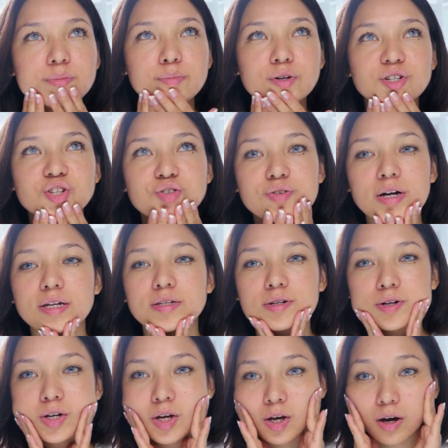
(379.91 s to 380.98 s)
moisturizer,
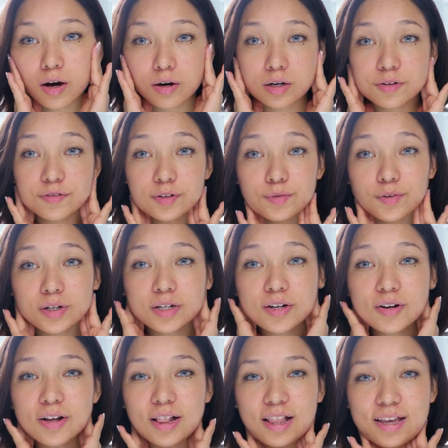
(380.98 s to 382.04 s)
or even when
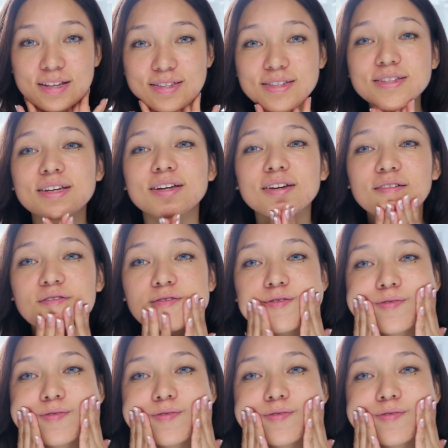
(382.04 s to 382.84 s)
you're cleansing.